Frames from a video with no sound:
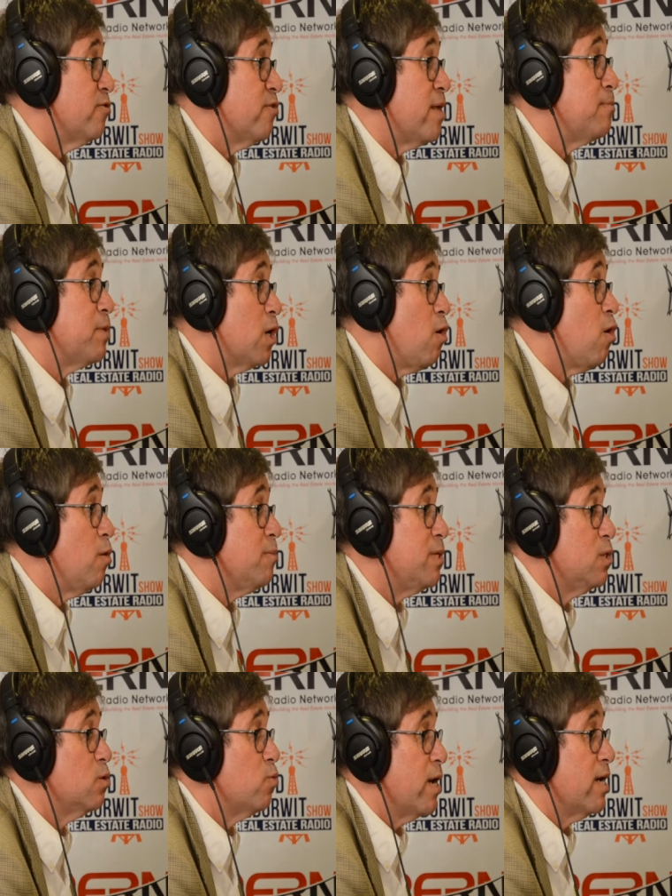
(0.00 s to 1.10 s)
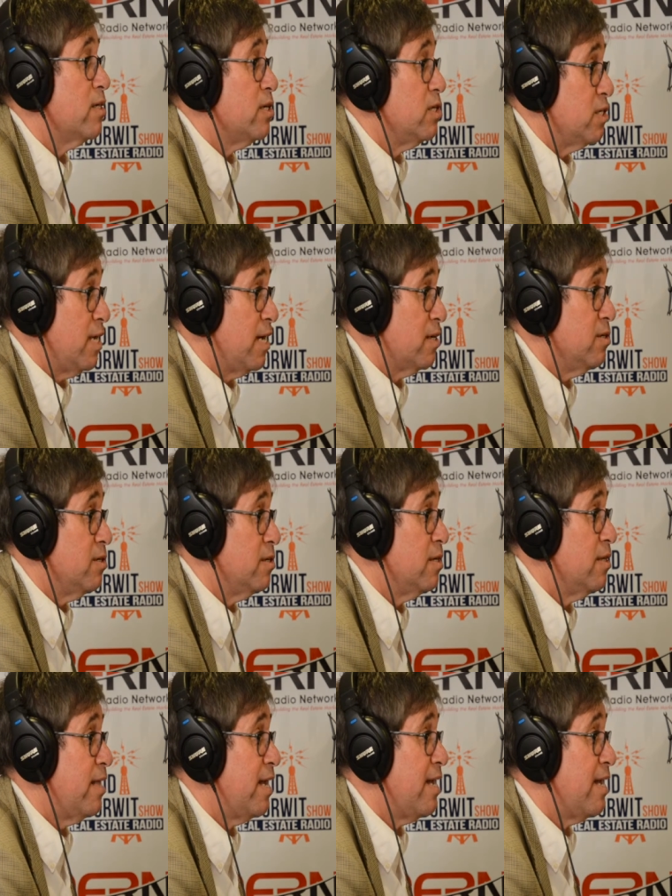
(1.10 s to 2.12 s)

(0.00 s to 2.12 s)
So for them to call me directly is not good.